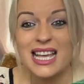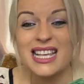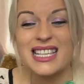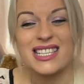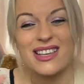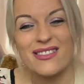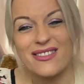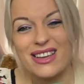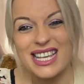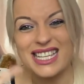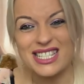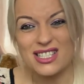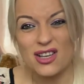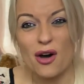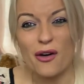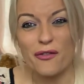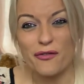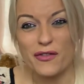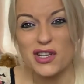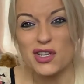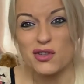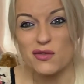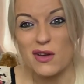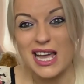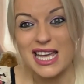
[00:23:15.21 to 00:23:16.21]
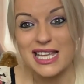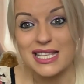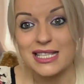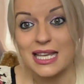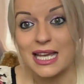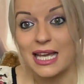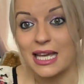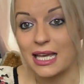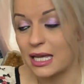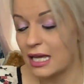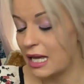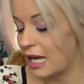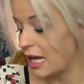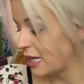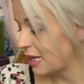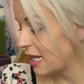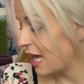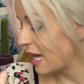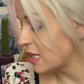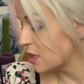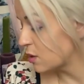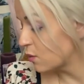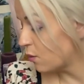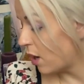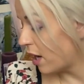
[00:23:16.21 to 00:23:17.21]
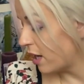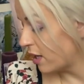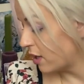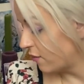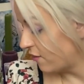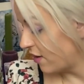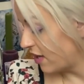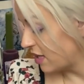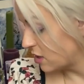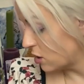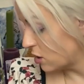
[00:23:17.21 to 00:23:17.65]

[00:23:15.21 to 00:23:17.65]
So it's got frustrating, and that's why you've